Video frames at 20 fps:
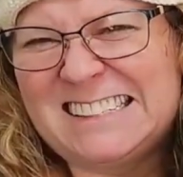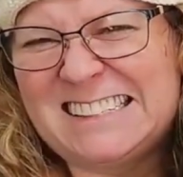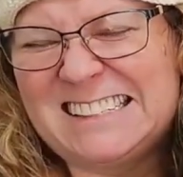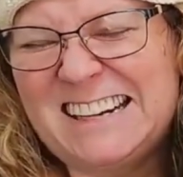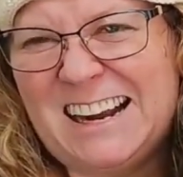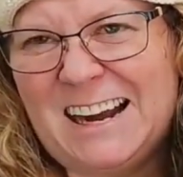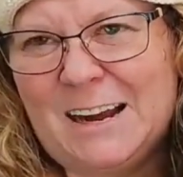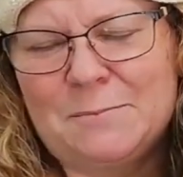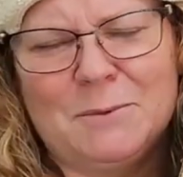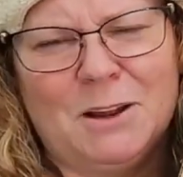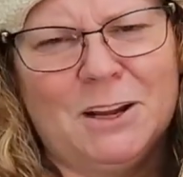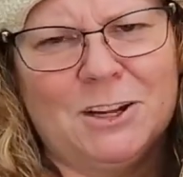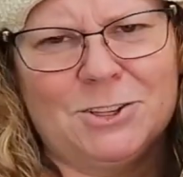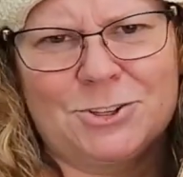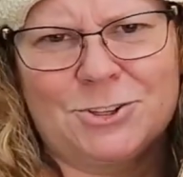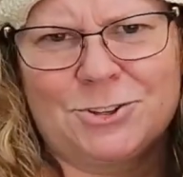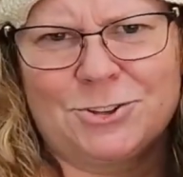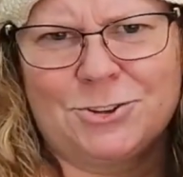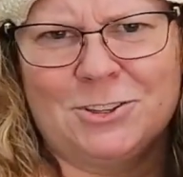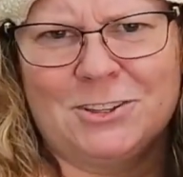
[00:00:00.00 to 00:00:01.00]
I'm not
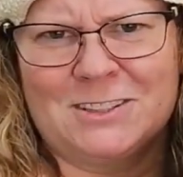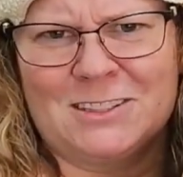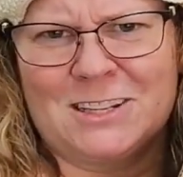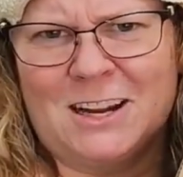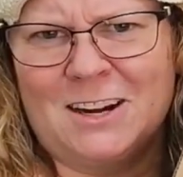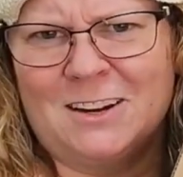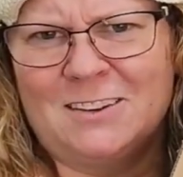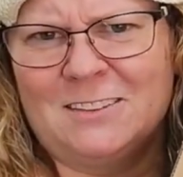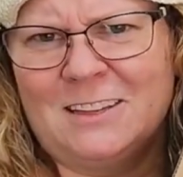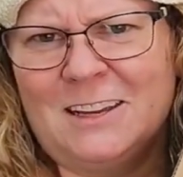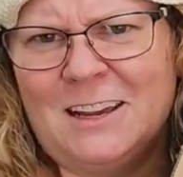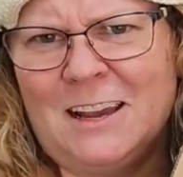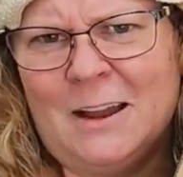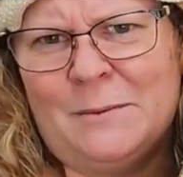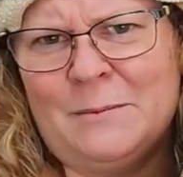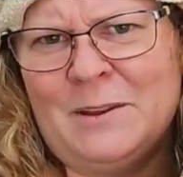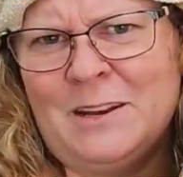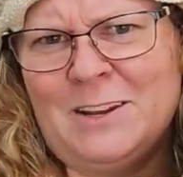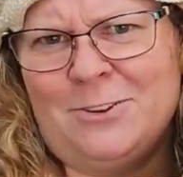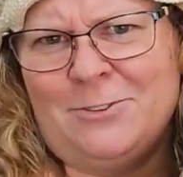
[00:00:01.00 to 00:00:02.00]
sure entirely how
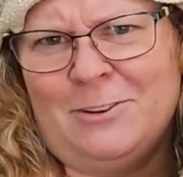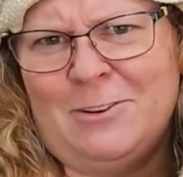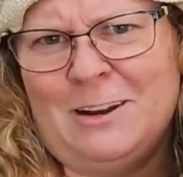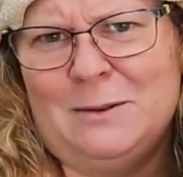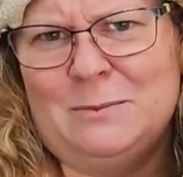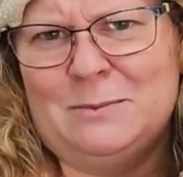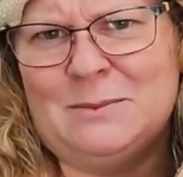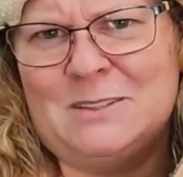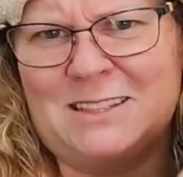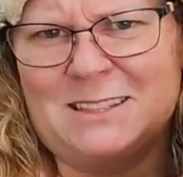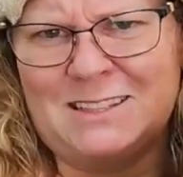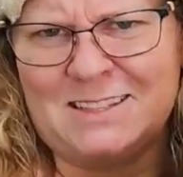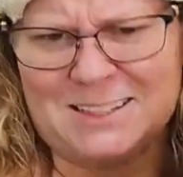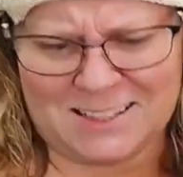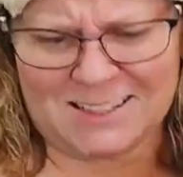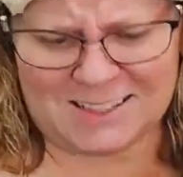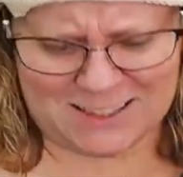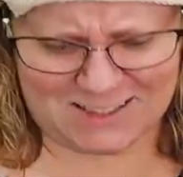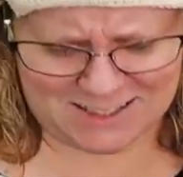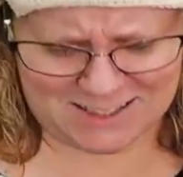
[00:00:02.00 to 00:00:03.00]
many grams this is.